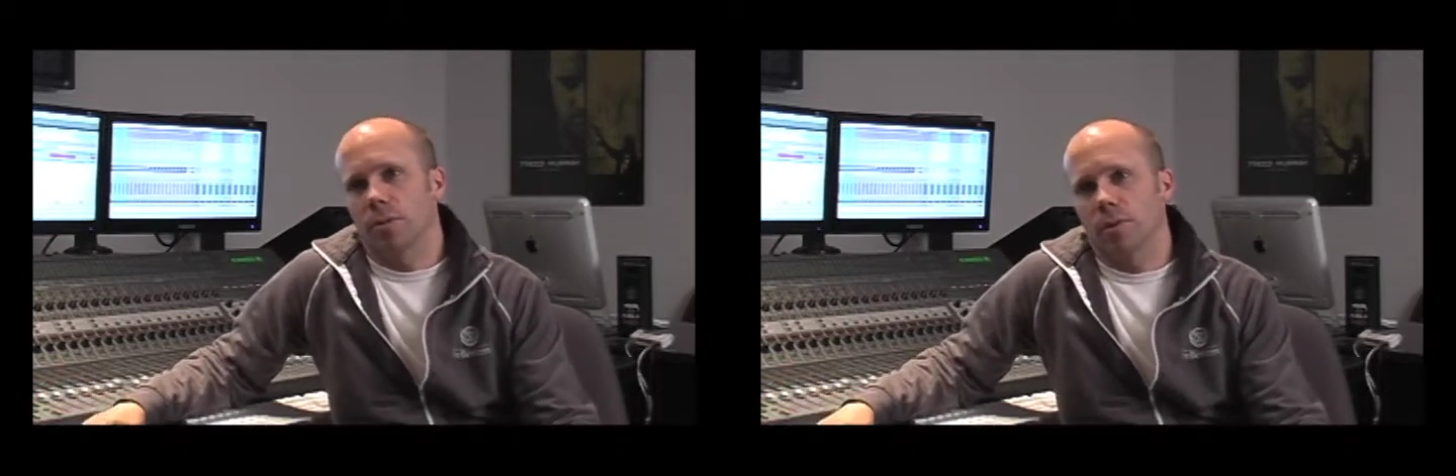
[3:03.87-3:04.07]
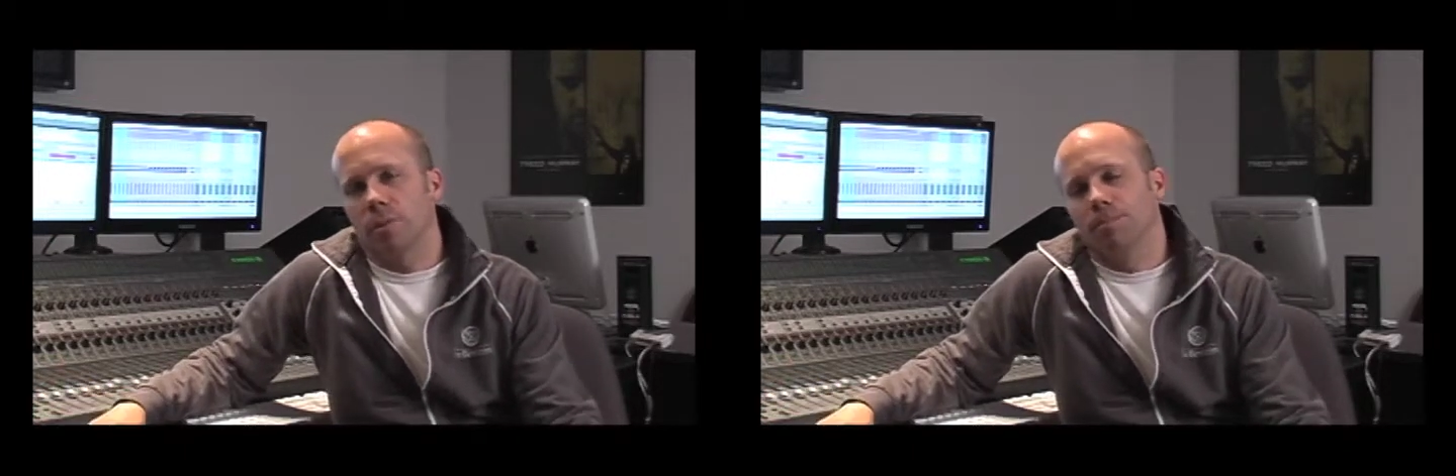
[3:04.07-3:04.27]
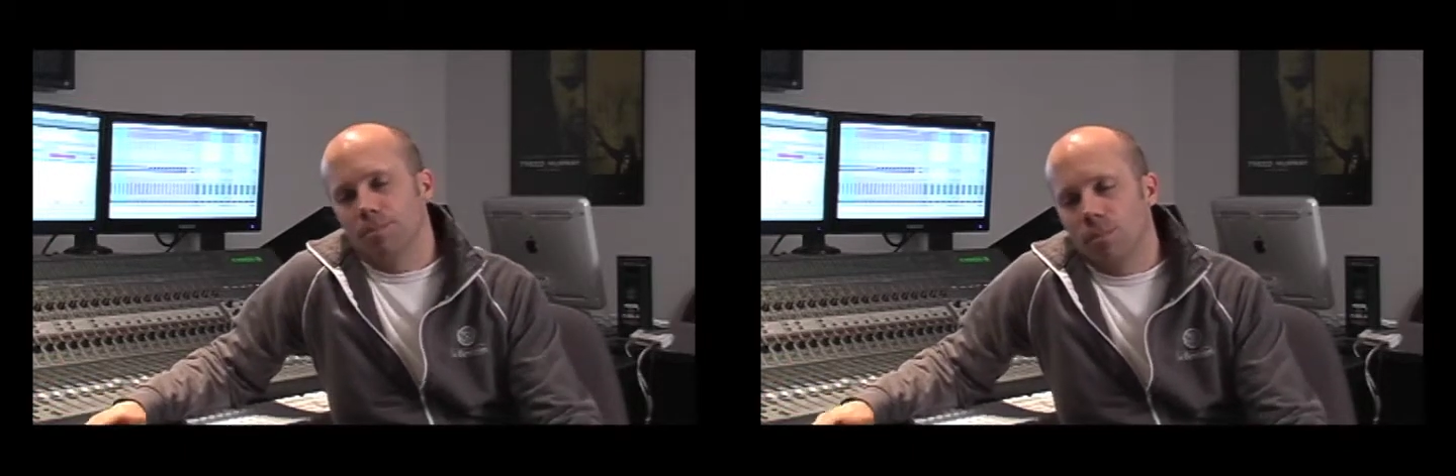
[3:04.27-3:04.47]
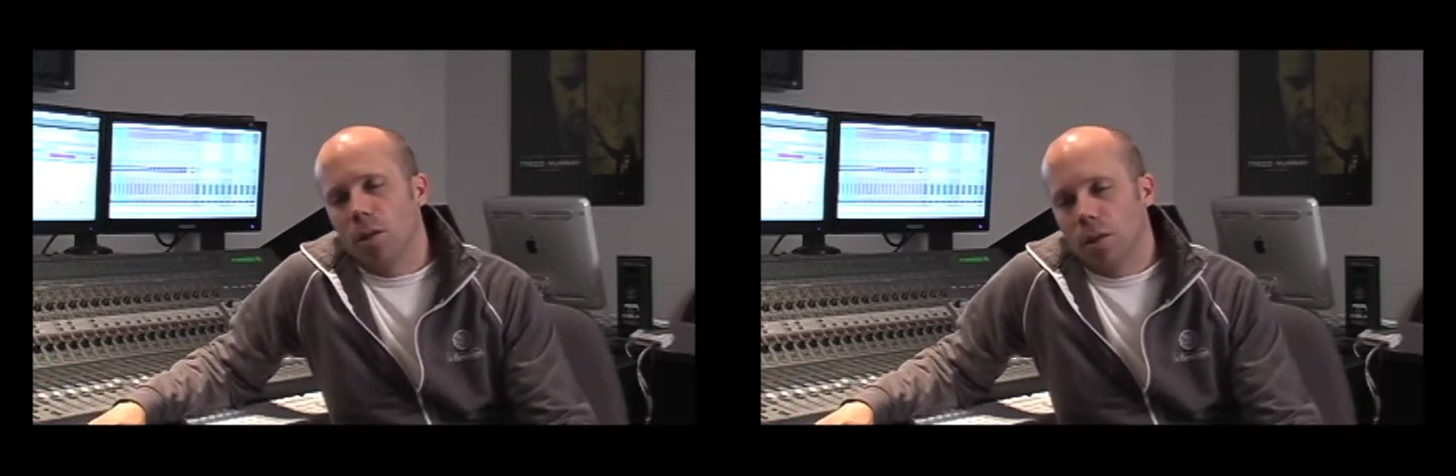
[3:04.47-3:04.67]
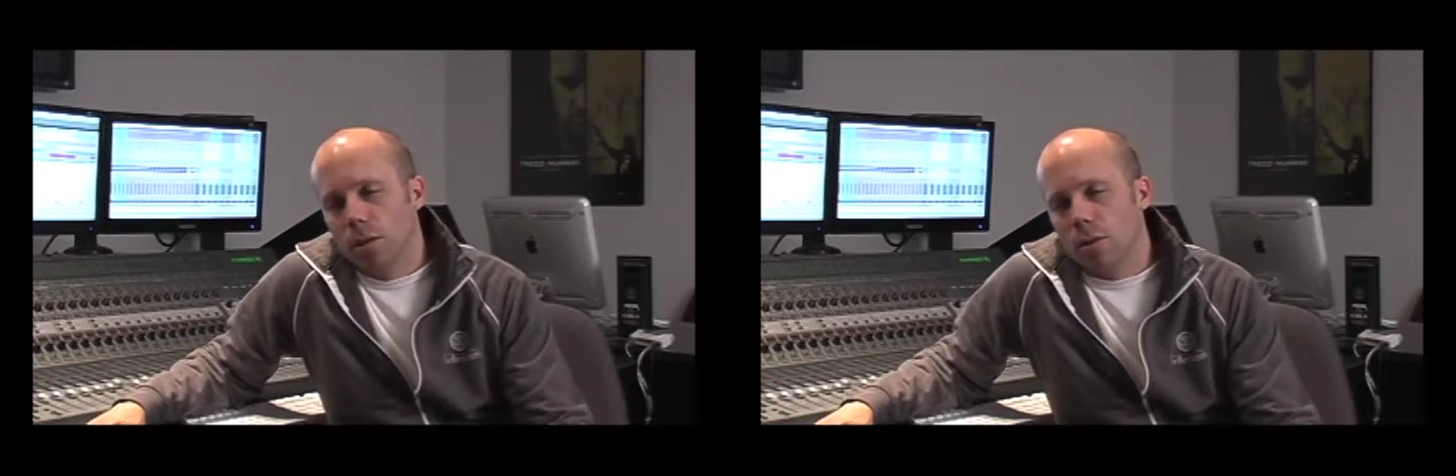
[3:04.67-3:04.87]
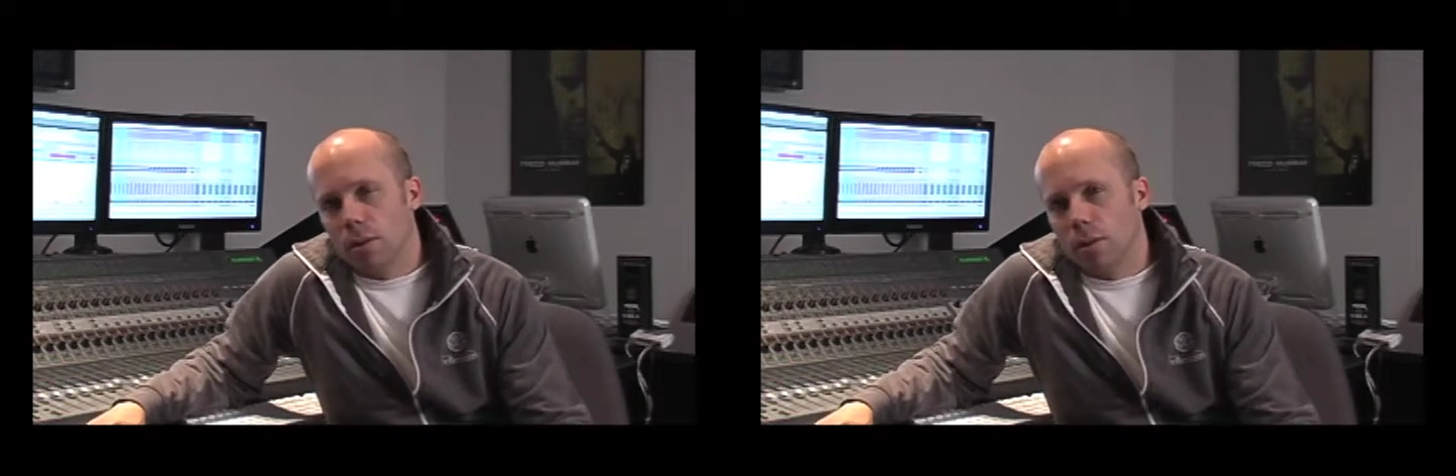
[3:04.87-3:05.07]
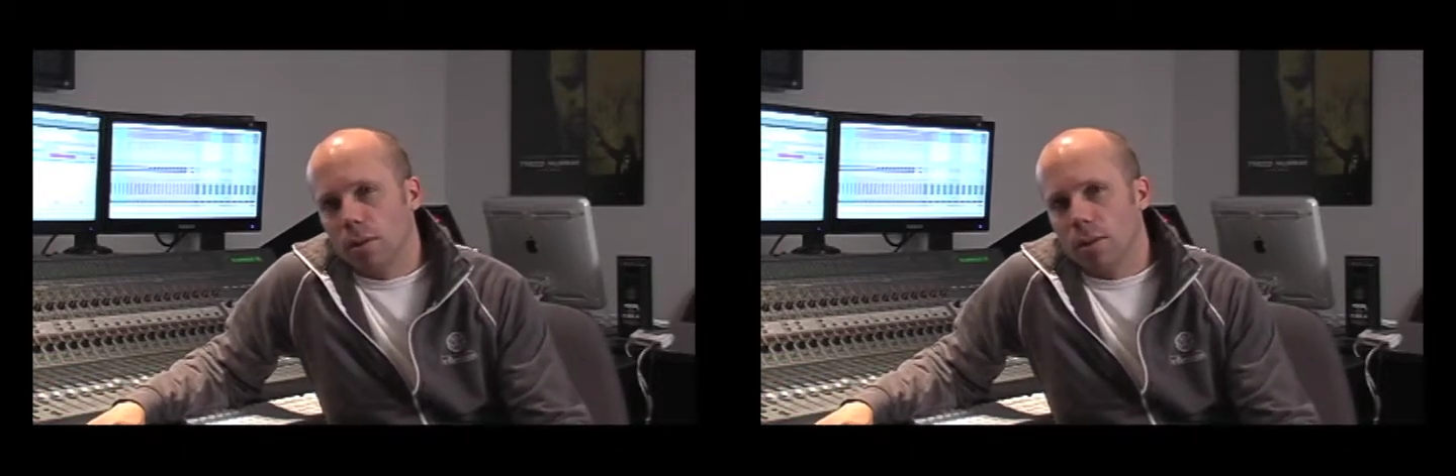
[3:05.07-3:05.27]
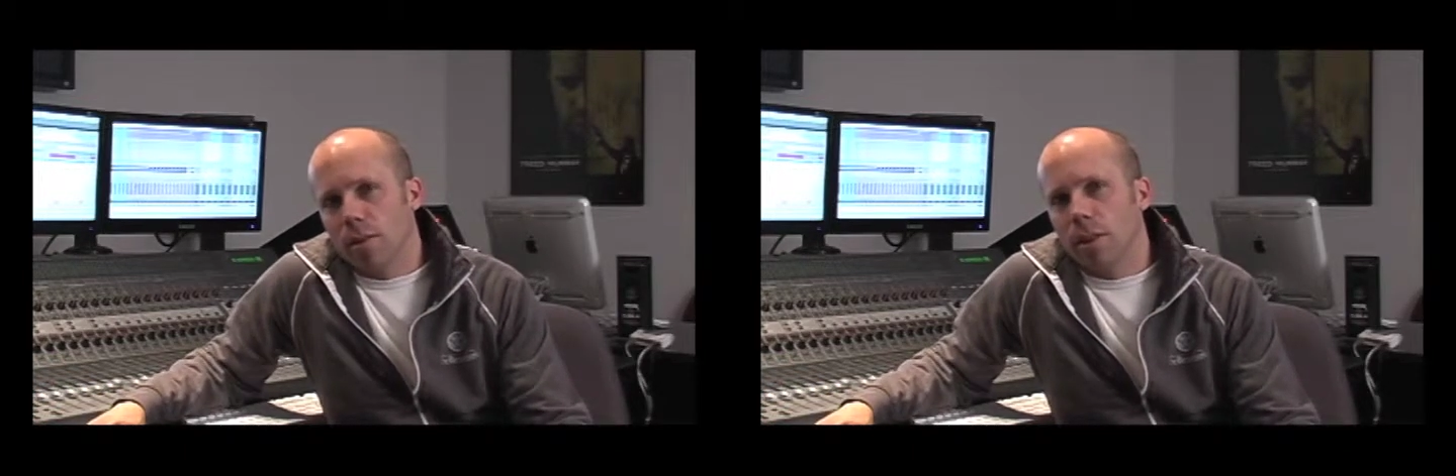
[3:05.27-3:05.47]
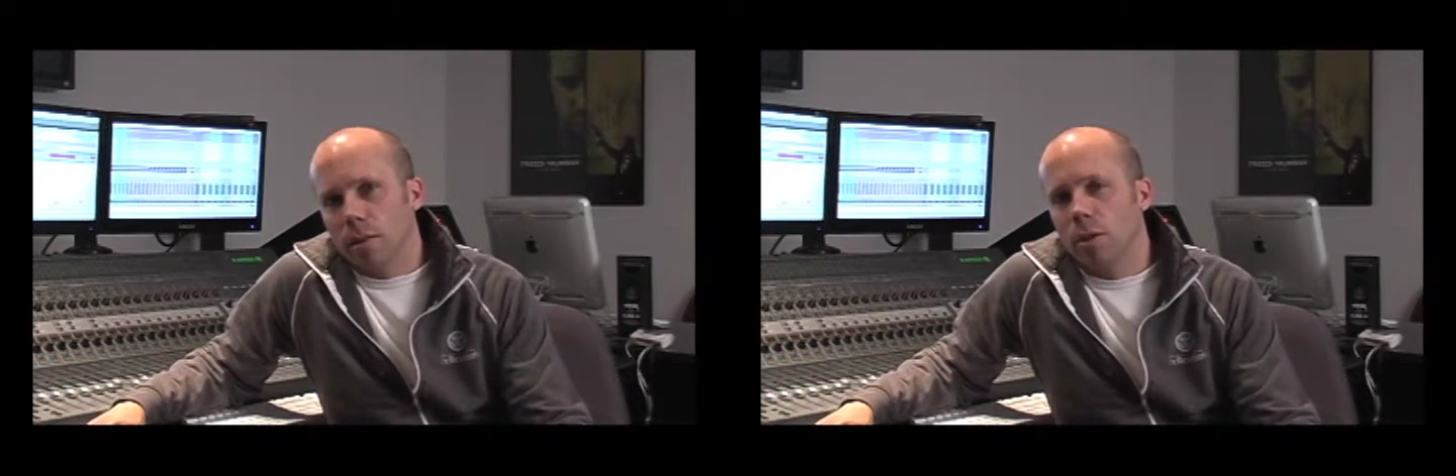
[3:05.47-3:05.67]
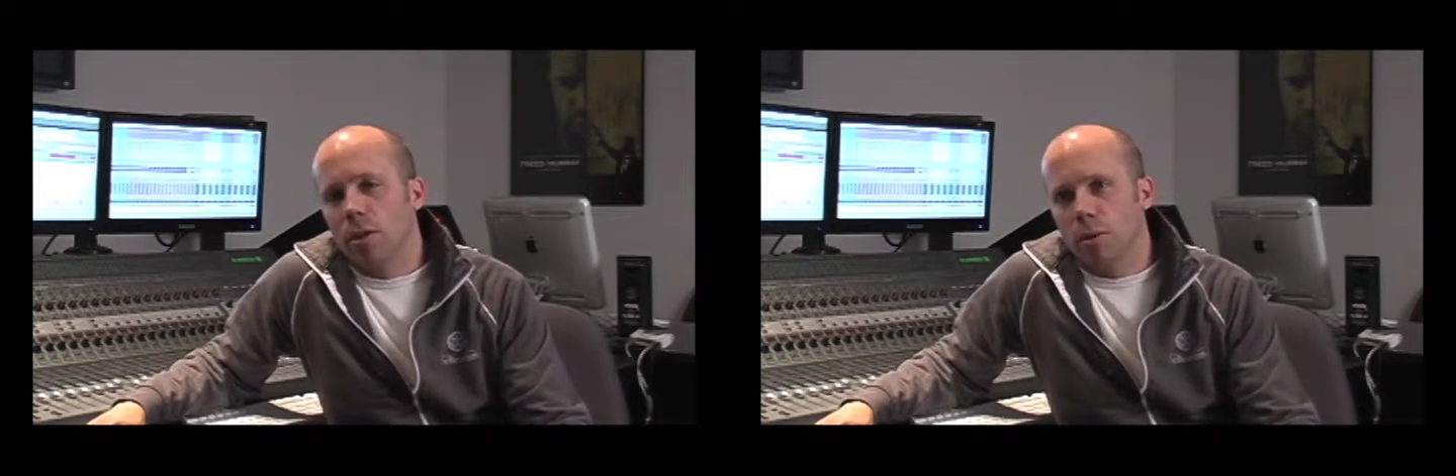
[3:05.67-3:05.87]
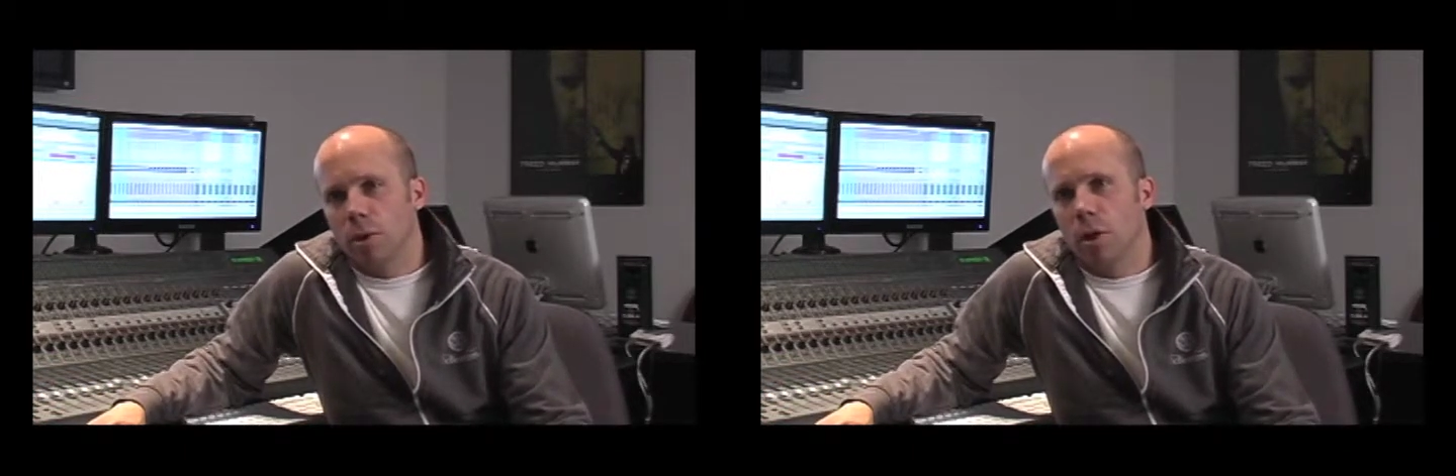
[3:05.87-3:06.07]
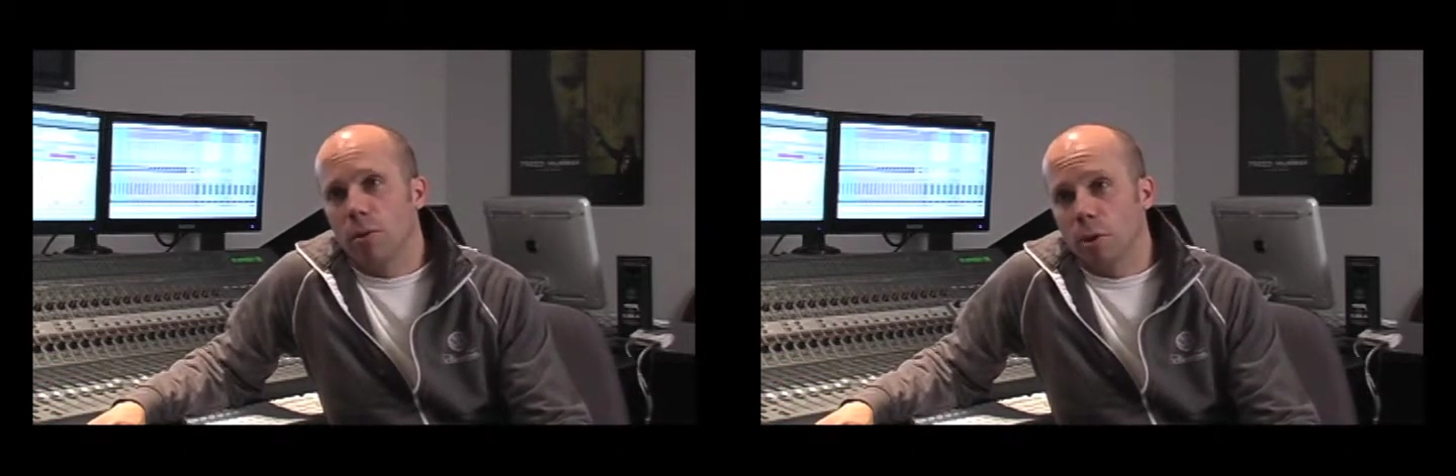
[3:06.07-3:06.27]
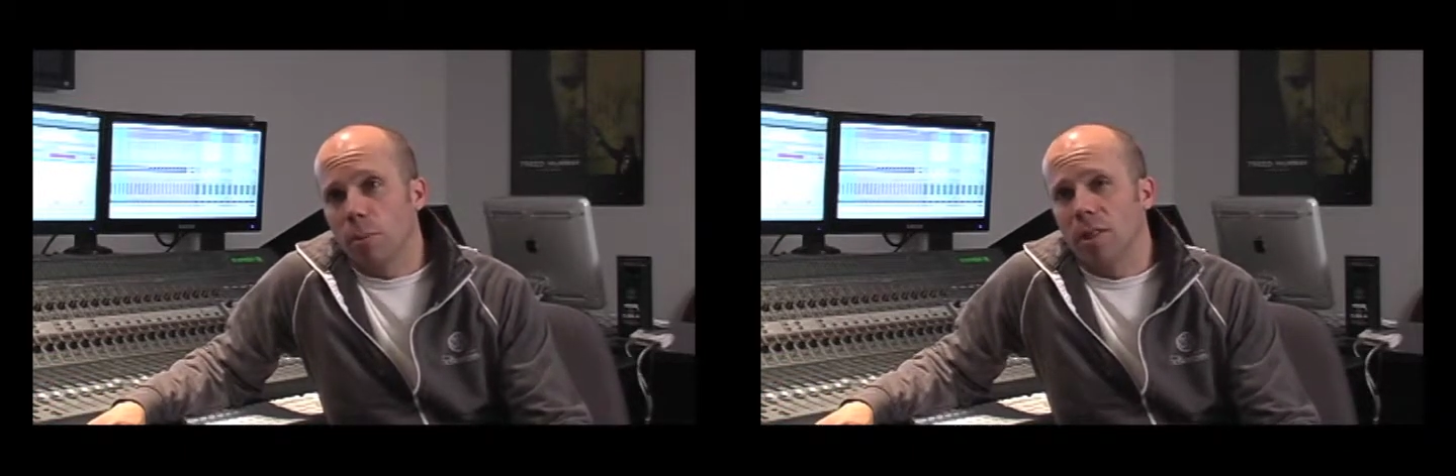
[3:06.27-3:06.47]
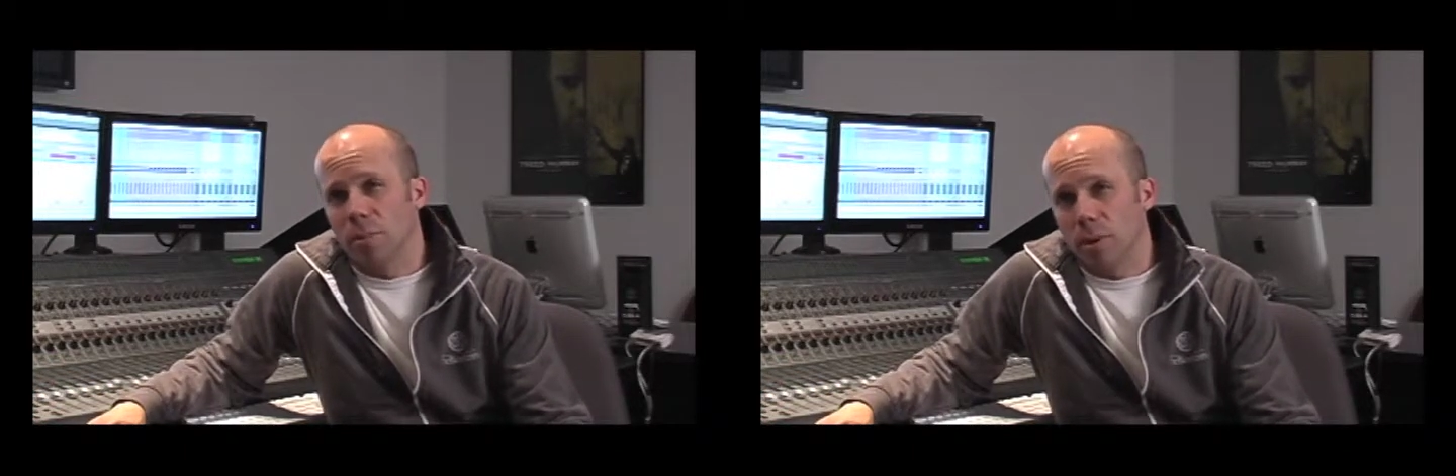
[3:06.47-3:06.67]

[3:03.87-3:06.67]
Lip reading: So they can be a little bit all over the place,